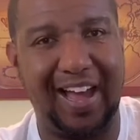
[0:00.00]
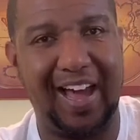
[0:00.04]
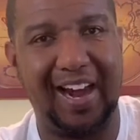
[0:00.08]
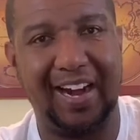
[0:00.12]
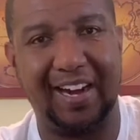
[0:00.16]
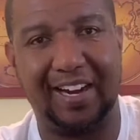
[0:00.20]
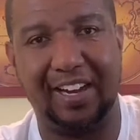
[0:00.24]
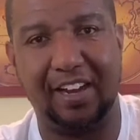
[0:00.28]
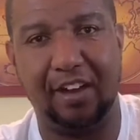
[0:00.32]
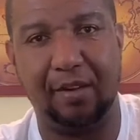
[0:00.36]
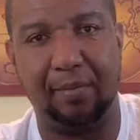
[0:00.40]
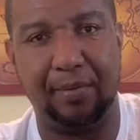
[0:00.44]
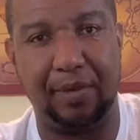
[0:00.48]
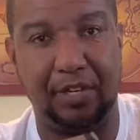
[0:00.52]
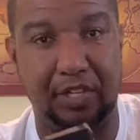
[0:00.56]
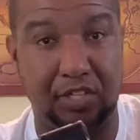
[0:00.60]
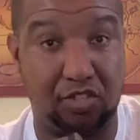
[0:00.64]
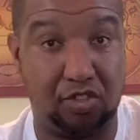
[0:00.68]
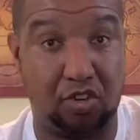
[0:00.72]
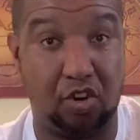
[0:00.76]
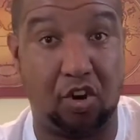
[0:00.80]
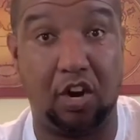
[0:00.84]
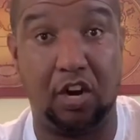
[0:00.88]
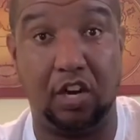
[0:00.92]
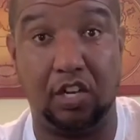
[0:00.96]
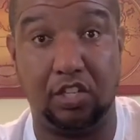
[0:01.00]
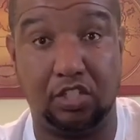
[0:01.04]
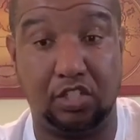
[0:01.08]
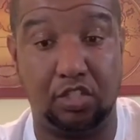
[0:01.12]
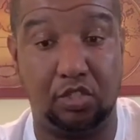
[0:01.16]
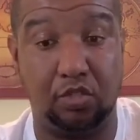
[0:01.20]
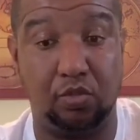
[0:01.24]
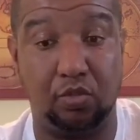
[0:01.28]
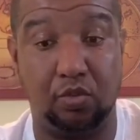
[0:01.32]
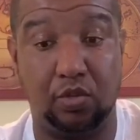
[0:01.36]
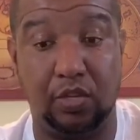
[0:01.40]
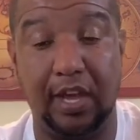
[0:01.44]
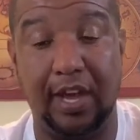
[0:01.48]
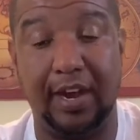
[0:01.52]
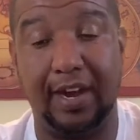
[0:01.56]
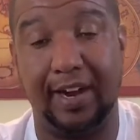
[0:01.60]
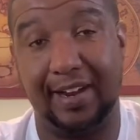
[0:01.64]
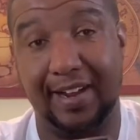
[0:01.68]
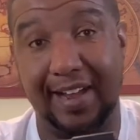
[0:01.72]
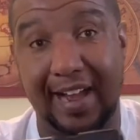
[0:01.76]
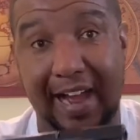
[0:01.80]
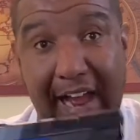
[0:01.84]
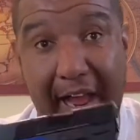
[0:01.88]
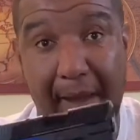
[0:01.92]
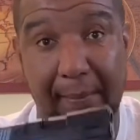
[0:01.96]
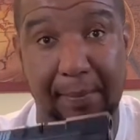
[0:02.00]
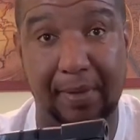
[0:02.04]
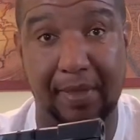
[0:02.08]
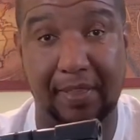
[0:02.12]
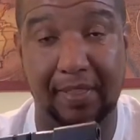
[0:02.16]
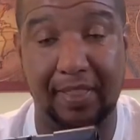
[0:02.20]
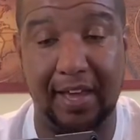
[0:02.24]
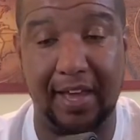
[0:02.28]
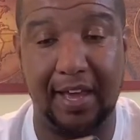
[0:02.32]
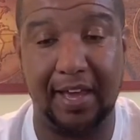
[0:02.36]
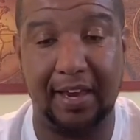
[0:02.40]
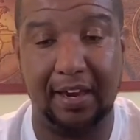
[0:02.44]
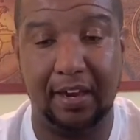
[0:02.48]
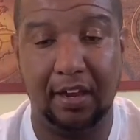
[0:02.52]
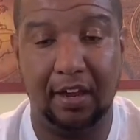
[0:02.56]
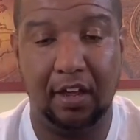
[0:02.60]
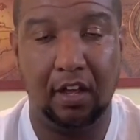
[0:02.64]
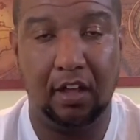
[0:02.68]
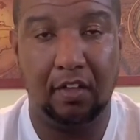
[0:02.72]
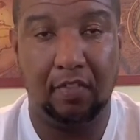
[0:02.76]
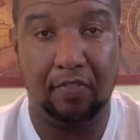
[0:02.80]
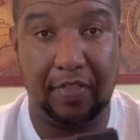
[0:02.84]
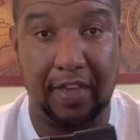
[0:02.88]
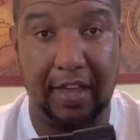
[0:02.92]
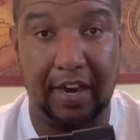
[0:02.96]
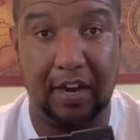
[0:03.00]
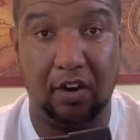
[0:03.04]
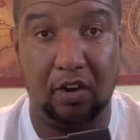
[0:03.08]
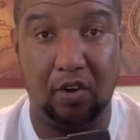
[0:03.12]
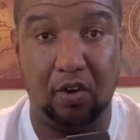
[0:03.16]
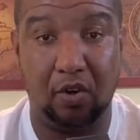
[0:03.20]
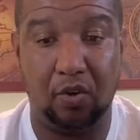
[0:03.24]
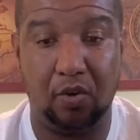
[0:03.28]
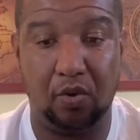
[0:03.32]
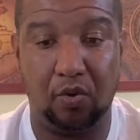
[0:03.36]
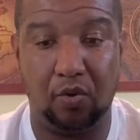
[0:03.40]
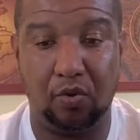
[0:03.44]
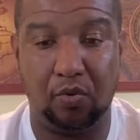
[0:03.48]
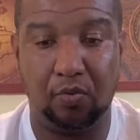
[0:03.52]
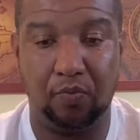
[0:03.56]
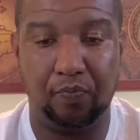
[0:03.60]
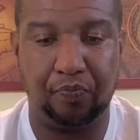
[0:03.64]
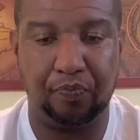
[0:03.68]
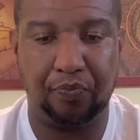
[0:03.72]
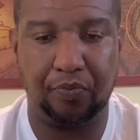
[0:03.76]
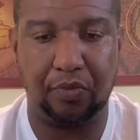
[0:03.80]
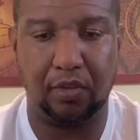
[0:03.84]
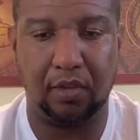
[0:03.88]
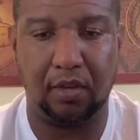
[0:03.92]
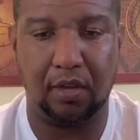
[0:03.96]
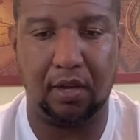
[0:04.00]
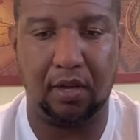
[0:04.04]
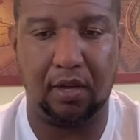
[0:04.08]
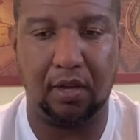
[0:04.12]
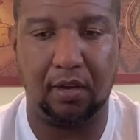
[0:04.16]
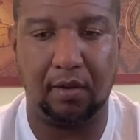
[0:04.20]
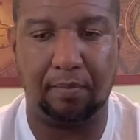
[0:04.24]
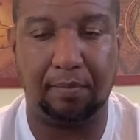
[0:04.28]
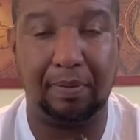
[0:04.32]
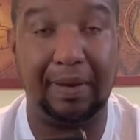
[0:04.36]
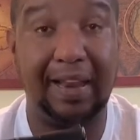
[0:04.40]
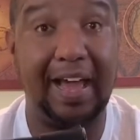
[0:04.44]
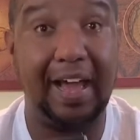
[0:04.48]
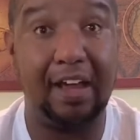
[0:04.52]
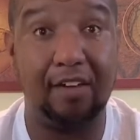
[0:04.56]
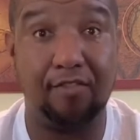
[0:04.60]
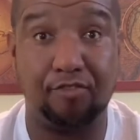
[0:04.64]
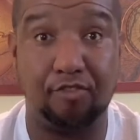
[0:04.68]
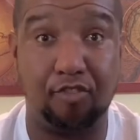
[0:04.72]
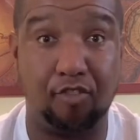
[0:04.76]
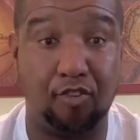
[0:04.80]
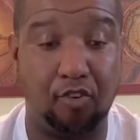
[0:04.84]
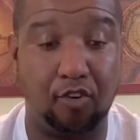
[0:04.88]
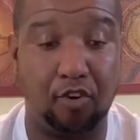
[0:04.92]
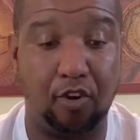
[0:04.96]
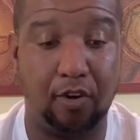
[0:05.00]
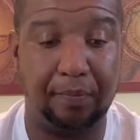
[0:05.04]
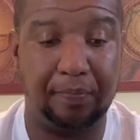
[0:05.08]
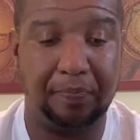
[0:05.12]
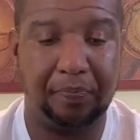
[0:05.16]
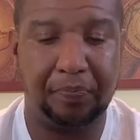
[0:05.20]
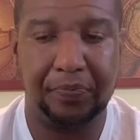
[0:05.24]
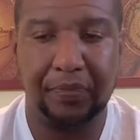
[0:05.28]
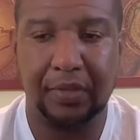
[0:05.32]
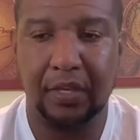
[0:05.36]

of companies started to kind of copy that whole platform.